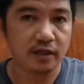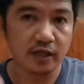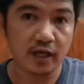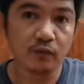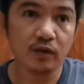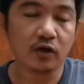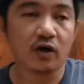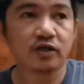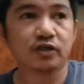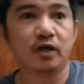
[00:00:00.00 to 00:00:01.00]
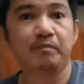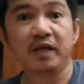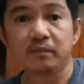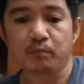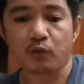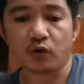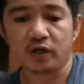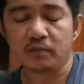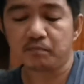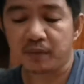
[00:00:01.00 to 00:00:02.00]
they will cost you a bit
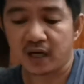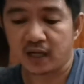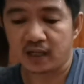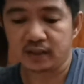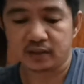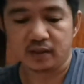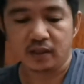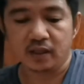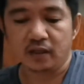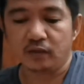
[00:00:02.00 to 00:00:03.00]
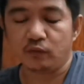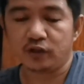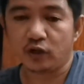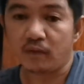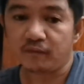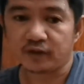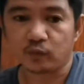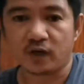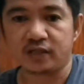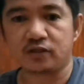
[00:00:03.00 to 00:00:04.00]
more. But with
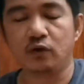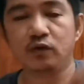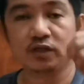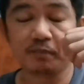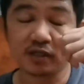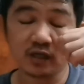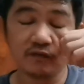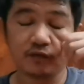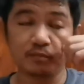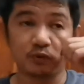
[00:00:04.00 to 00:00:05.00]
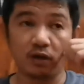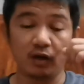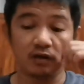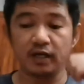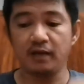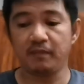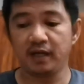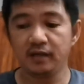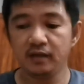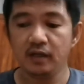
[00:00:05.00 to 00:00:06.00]
comfort wise though, especially for prolonged
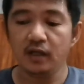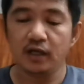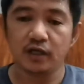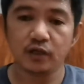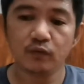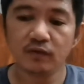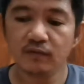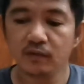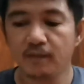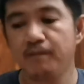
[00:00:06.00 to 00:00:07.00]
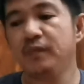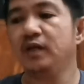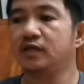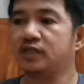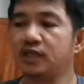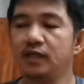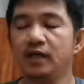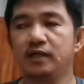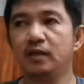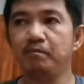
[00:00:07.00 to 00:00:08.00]
gaming, you will see
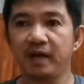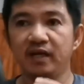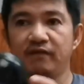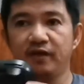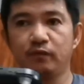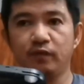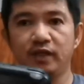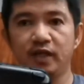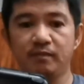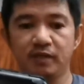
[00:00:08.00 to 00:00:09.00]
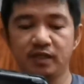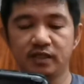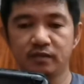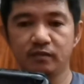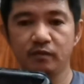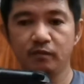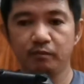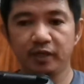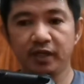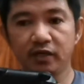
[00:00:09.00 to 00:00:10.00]
that the benefit with them is
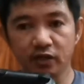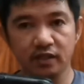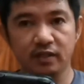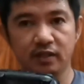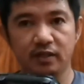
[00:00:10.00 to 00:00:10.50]
pretty good